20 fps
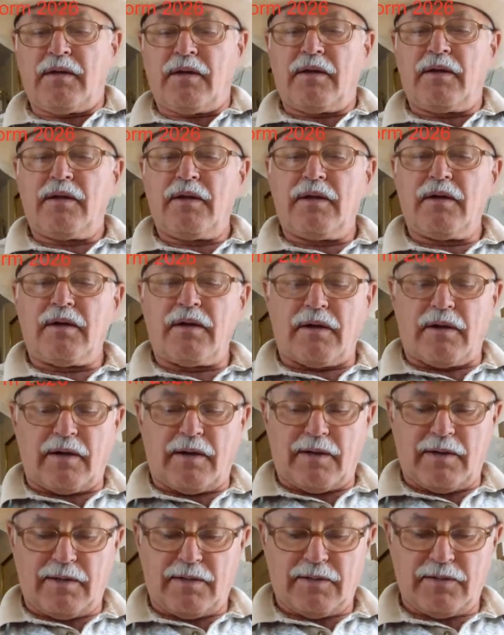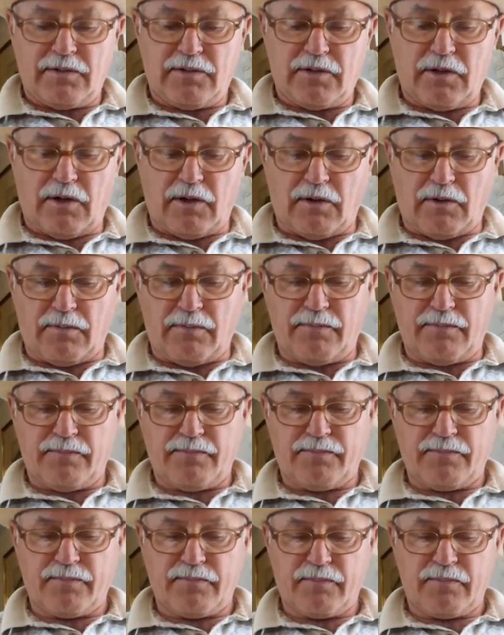Yeah, so
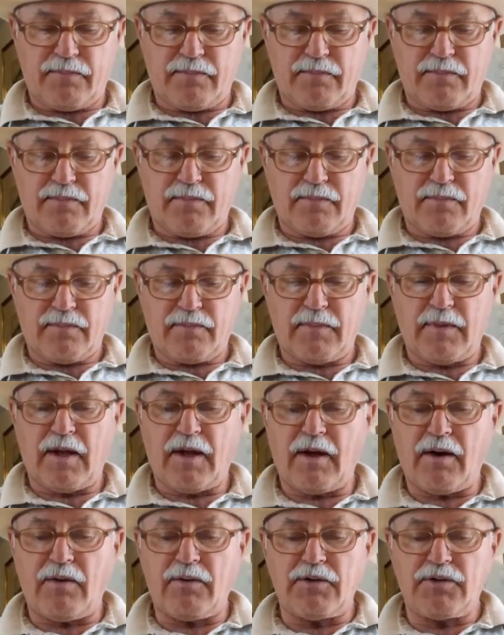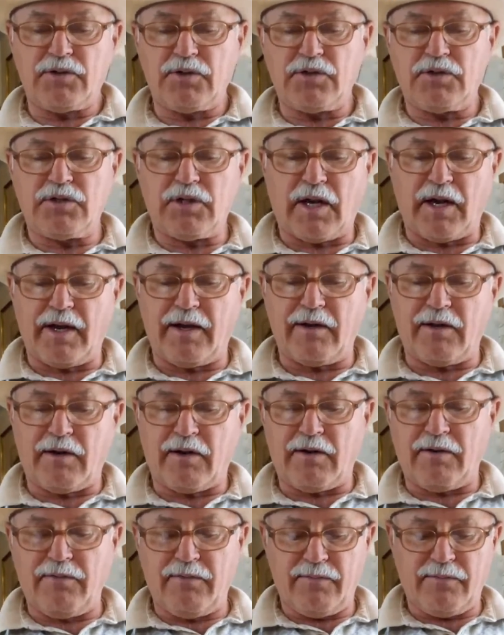now it's just tie it off.